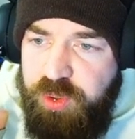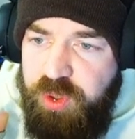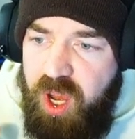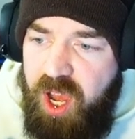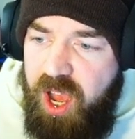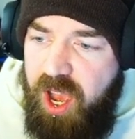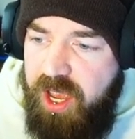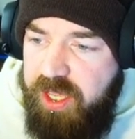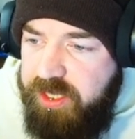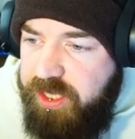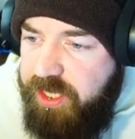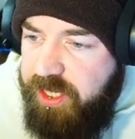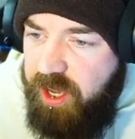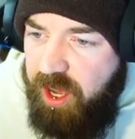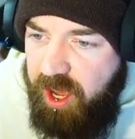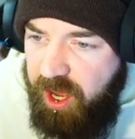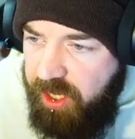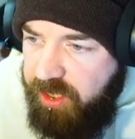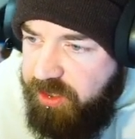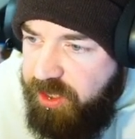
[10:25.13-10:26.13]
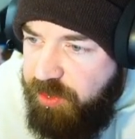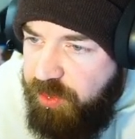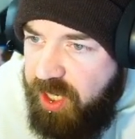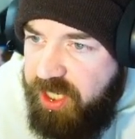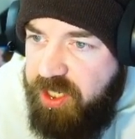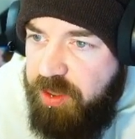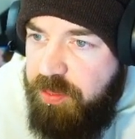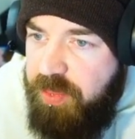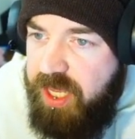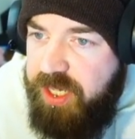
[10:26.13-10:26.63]
Highly, highly
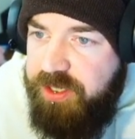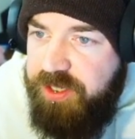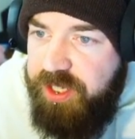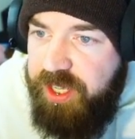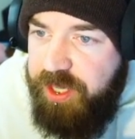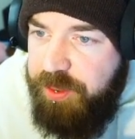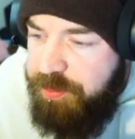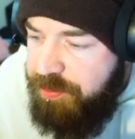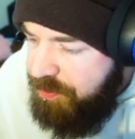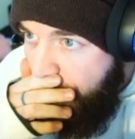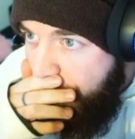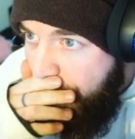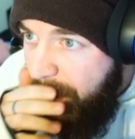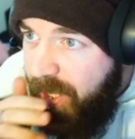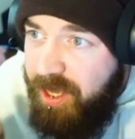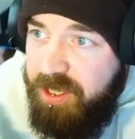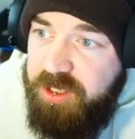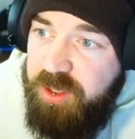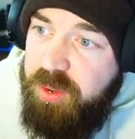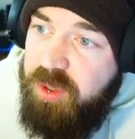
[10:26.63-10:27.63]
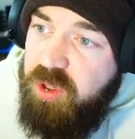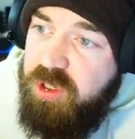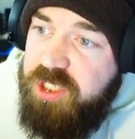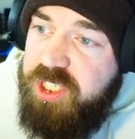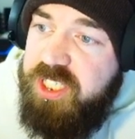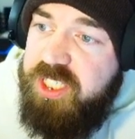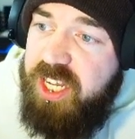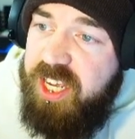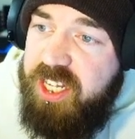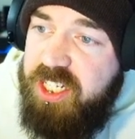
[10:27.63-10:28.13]
recommend it. Yeah, then we've got
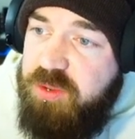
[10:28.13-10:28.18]
stats,